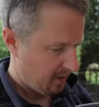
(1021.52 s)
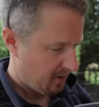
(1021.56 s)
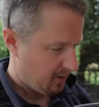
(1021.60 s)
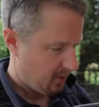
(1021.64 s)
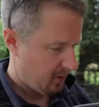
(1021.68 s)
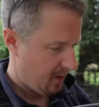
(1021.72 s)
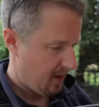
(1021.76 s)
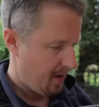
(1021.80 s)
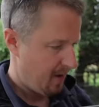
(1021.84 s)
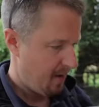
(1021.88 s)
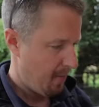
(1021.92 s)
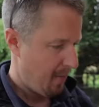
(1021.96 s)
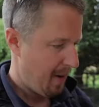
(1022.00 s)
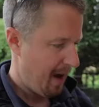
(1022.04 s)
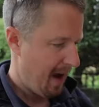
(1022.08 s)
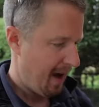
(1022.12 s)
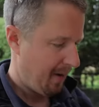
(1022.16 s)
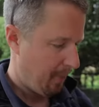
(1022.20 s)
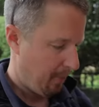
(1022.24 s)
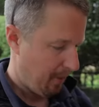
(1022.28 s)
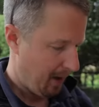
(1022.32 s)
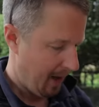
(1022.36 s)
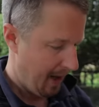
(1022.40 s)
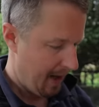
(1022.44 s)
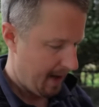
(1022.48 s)
between the
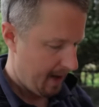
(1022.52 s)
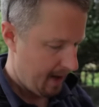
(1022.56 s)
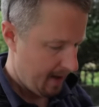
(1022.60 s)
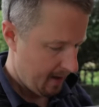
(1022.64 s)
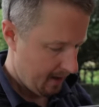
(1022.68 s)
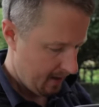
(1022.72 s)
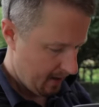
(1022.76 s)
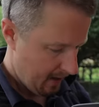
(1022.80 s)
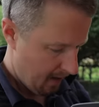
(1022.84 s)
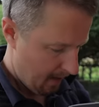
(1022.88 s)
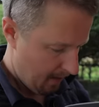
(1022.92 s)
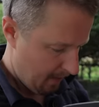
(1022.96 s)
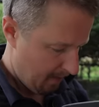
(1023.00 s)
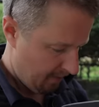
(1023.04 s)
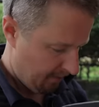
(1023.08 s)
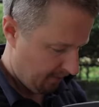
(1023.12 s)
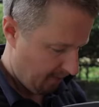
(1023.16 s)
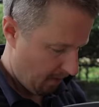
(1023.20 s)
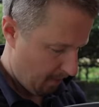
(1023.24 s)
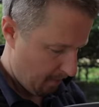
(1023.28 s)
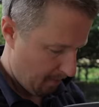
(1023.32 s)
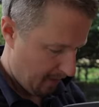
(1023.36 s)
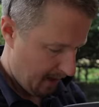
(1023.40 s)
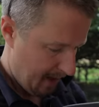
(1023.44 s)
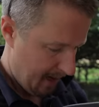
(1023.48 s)
back plate and the
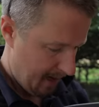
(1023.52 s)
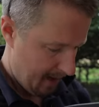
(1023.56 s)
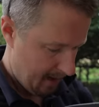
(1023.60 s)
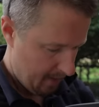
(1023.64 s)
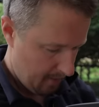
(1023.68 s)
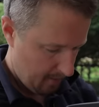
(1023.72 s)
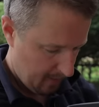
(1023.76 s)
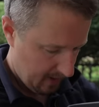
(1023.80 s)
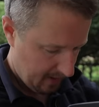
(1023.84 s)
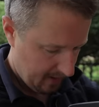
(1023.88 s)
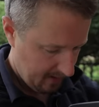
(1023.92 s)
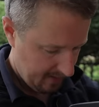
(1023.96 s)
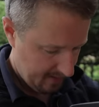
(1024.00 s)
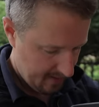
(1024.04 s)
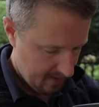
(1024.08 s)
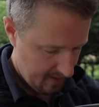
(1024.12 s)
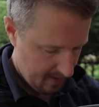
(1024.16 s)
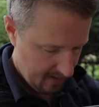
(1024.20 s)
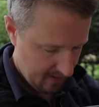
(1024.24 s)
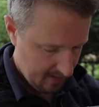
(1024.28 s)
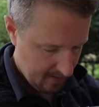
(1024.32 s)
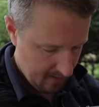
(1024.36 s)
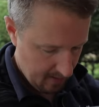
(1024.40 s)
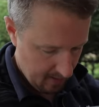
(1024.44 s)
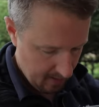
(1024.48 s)
front plate, because
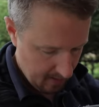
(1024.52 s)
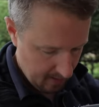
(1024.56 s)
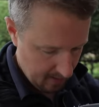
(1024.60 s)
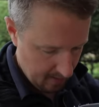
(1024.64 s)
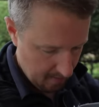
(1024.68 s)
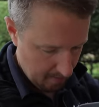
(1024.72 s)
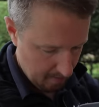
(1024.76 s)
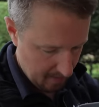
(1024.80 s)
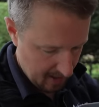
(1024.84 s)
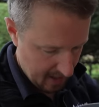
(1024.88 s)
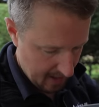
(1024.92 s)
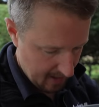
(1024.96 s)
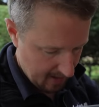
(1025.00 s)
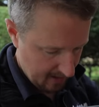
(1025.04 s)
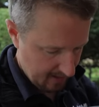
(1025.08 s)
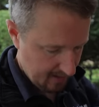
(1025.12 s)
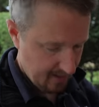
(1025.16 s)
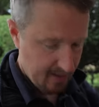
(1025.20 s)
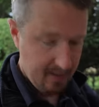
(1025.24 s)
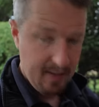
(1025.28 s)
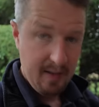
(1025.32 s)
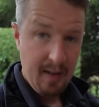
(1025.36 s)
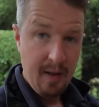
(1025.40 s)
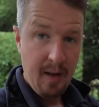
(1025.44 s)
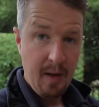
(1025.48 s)
these
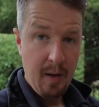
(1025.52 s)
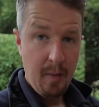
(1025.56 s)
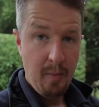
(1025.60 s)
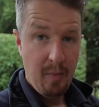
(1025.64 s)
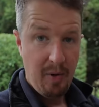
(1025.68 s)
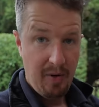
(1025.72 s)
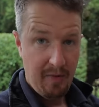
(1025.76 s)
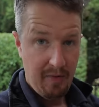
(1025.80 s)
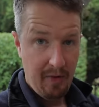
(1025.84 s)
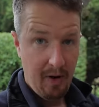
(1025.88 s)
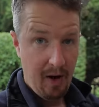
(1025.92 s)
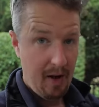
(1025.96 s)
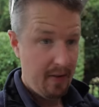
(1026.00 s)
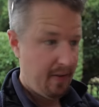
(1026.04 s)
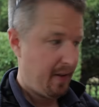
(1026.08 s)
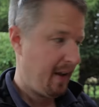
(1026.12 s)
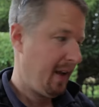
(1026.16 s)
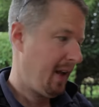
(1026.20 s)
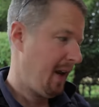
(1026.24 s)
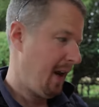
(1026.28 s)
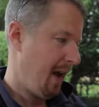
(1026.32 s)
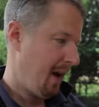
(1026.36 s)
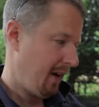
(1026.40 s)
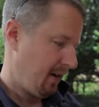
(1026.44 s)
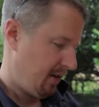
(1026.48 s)
pins provide the
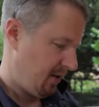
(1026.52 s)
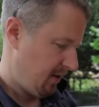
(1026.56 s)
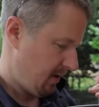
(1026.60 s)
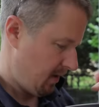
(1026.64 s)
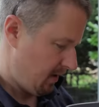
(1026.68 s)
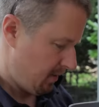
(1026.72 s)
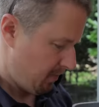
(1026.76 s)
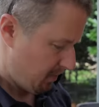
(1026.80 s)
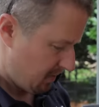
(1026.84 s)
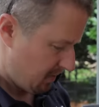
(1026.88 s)
connection